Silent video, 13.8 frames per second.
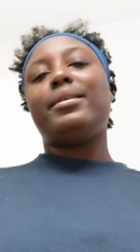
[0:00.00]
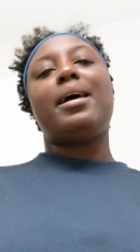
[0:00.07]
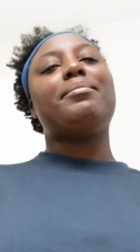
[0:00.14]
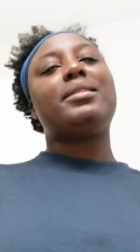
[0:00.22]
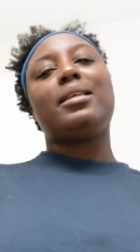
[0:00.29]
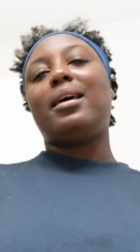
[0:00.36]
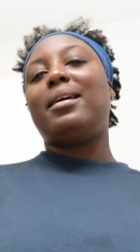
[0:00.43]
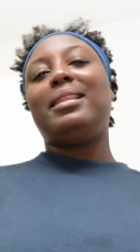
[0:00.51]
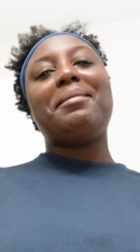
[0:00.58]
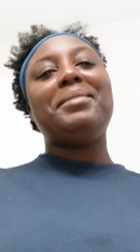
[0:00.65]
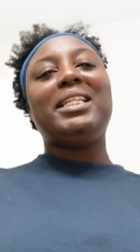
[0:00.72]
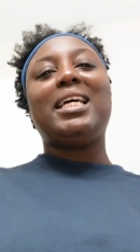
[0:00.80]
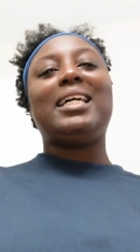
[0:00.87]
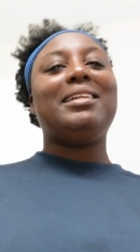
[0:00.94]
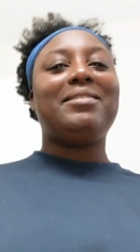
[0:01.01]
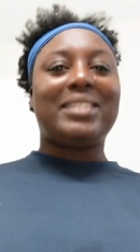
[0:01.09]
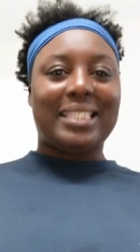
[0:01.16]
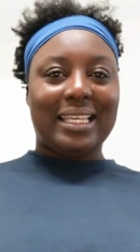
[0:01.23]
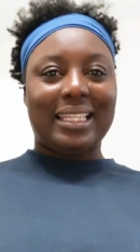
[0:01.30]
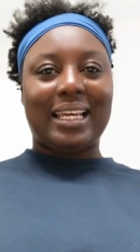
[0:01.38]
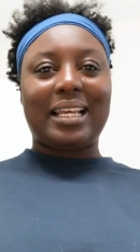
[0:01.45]
I'm let me not even
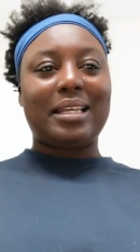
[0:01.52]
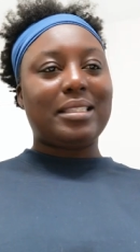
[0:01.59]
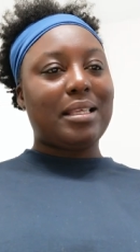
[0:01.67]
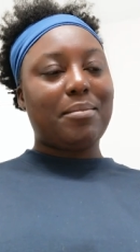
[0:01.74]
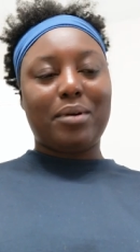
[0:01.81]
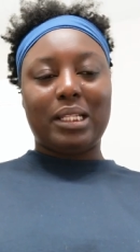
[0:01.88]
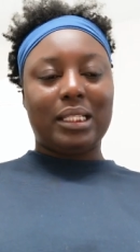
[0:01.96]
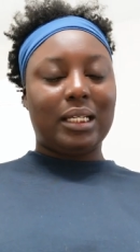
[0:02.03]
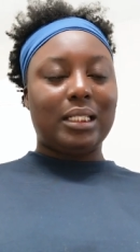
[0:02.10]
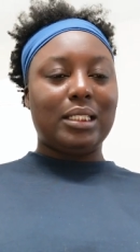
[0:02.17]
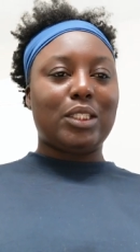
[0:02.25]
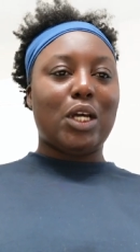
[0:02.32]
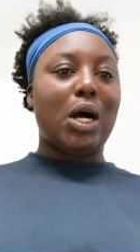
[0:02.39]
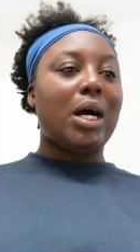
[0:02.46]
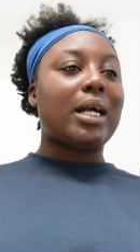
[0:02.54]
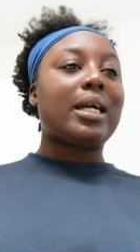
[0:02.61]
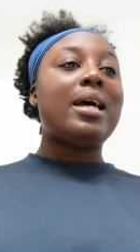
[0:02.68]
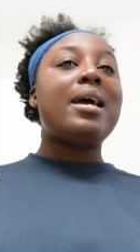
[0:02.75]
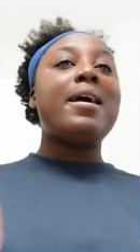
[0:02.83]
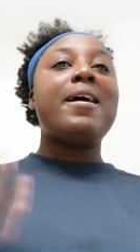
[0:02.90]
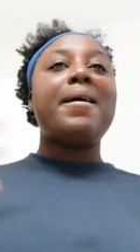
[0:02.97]
say that because I'm probably gonna talk.
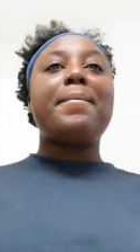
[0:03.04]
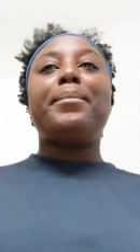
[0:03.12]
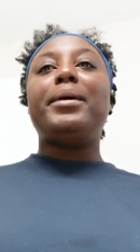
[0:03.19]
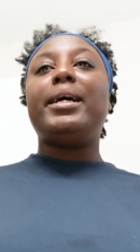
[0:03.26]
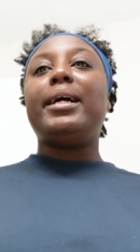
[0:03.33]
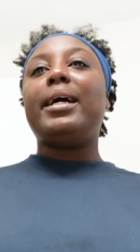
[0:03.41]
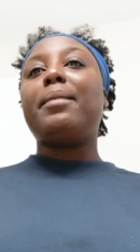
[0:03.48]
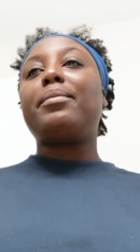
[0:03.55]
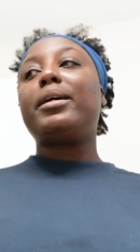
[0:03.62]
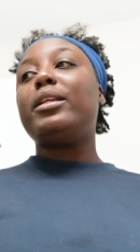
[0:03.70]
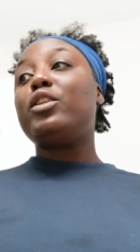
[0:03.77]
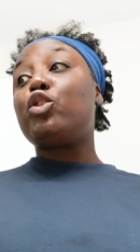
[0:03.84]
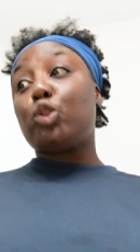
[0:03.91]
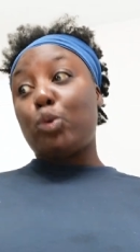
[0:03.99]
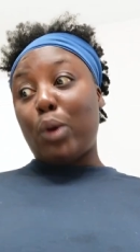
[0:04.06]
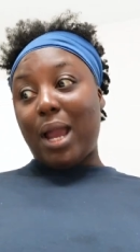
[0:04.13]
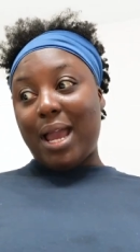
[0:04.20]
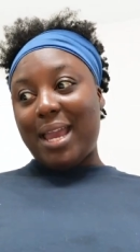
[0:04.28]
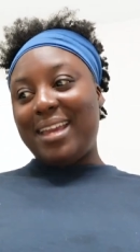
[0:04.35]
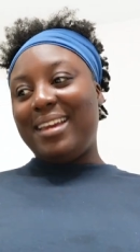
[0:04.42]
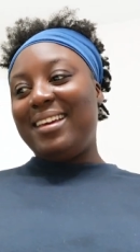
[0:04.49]
But I'm gonna try